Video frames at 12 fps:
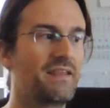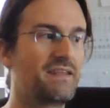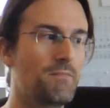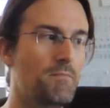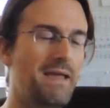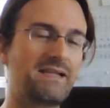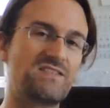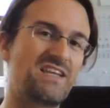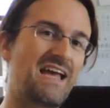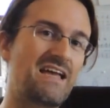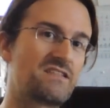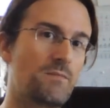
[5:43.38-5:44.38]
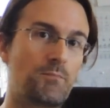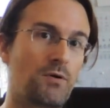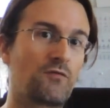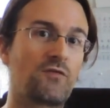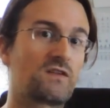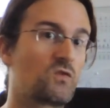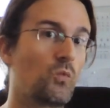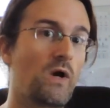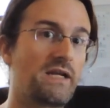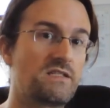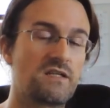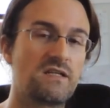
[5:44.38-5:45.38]
the Mexi has the perfect
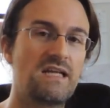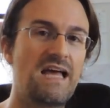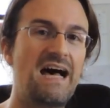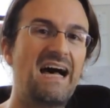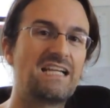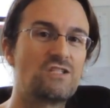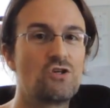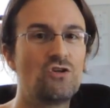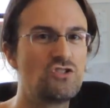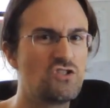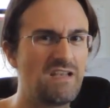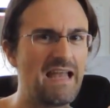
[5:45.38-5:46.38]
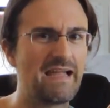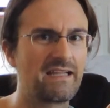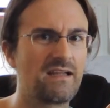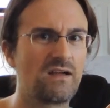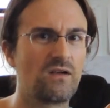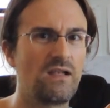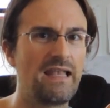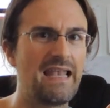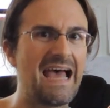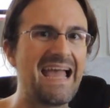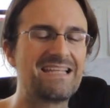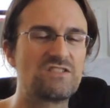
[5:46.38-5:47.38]
weight. I don't like
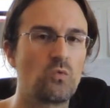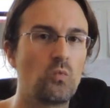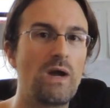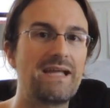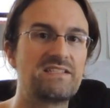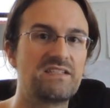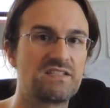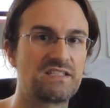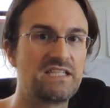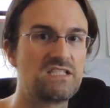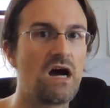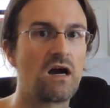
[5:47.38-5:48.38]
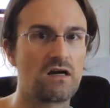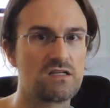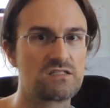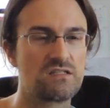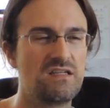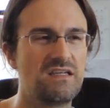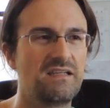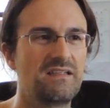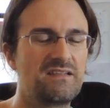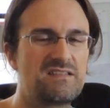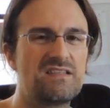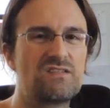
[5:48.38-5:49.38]
light-weighted guitars.
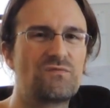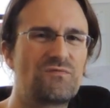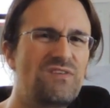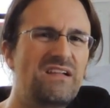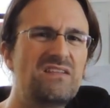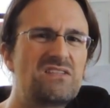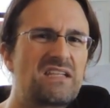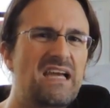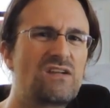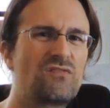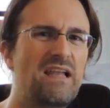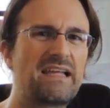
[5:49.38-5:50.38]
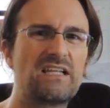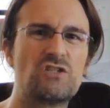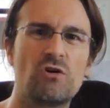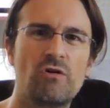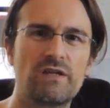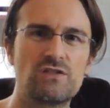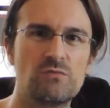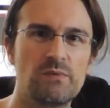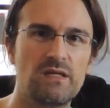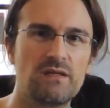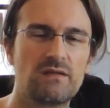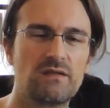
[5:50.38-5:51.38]
It just feels kind of like a toy to me.